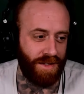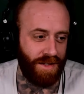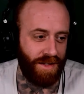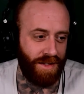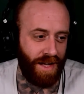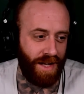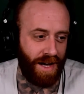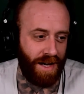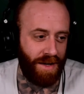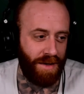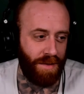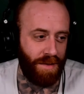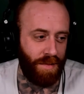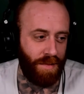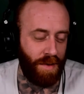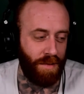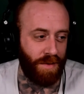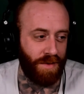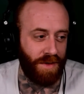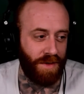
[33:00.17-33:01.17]
that
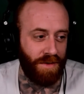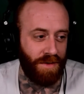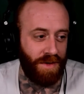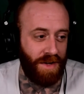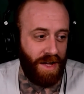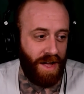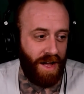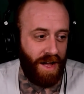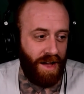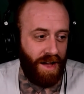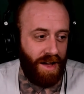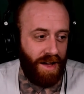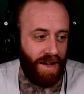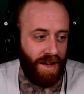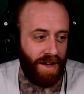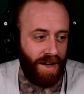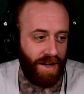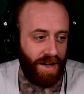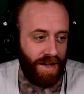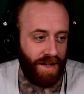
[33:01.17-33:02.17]
people do.
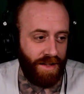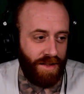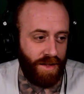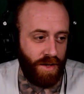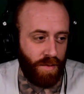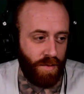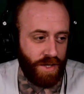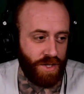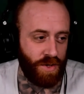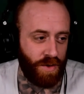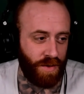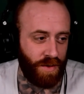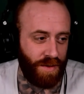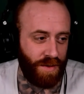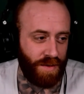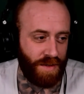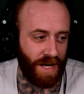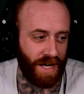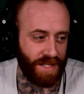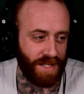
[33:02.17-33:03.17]
The original
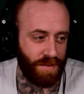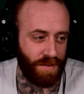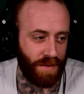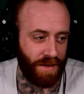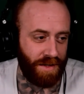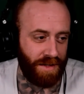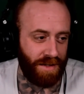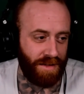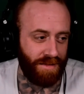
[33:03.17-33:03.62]
New Testament.